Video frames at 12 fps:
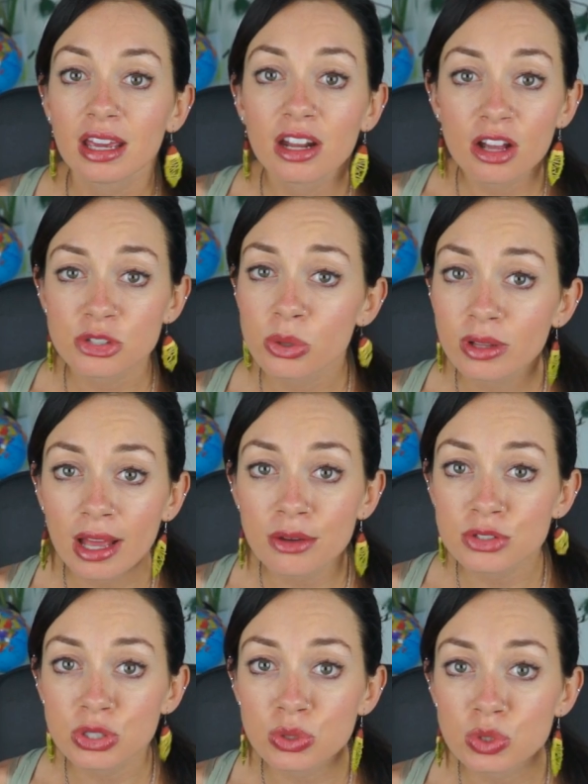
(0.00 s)
It also
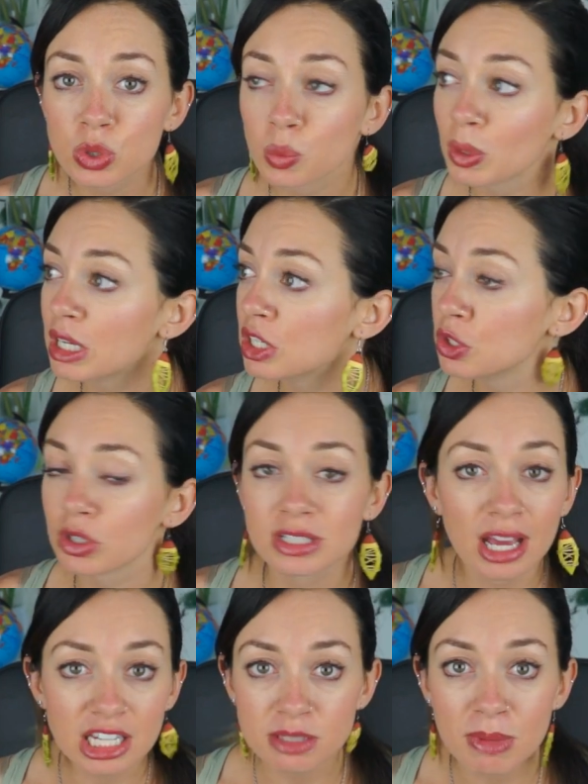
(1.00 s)
allows you to read your
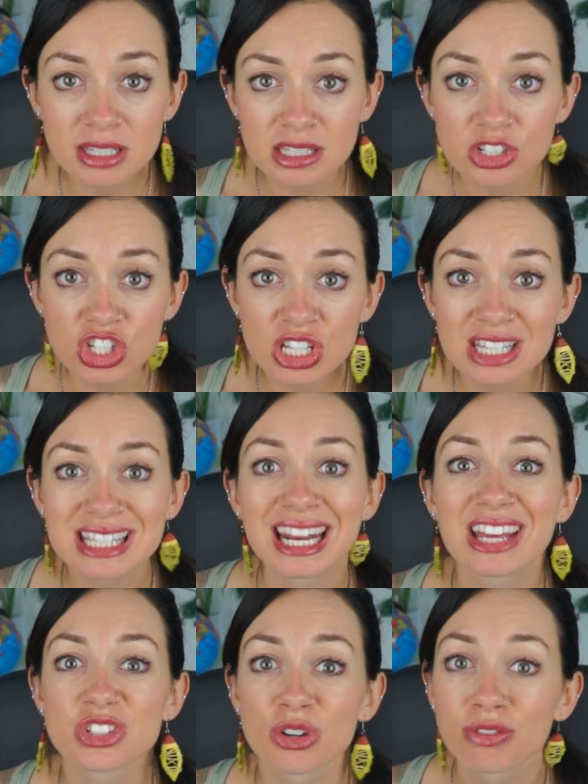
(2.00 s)
text messages
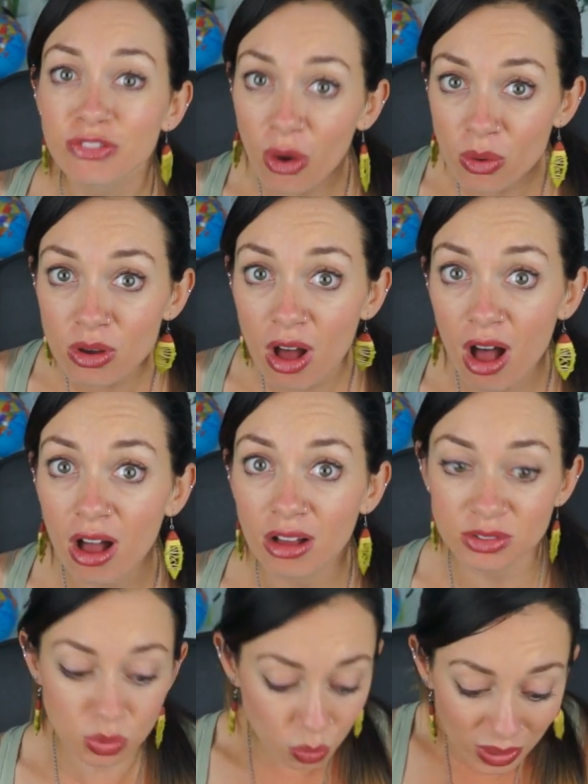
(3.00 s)
and answer phone
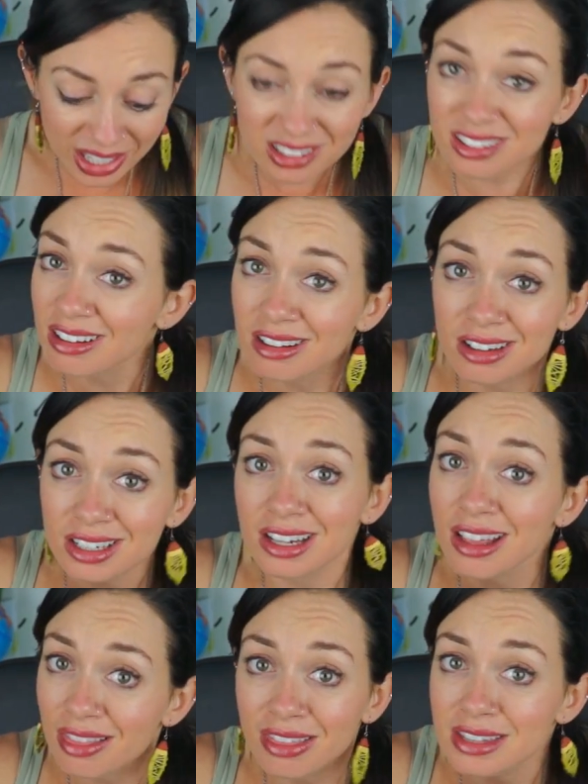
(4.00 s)
calls right
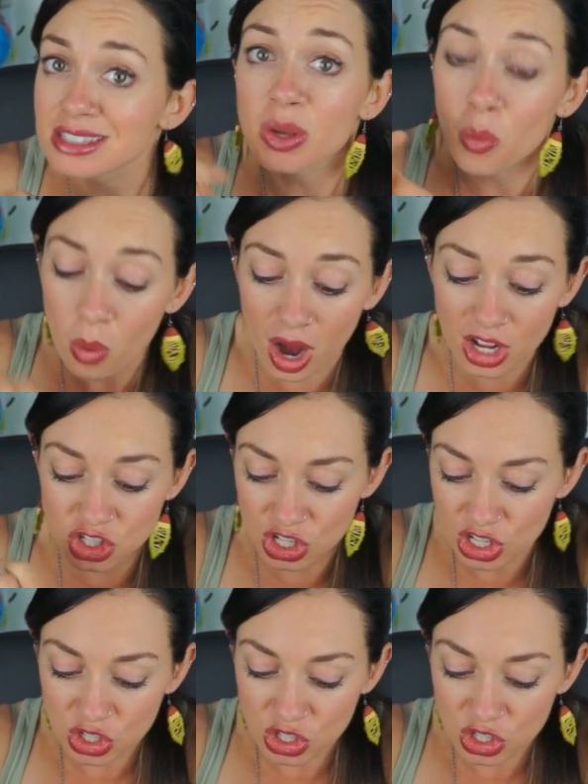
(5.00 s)
on this watch.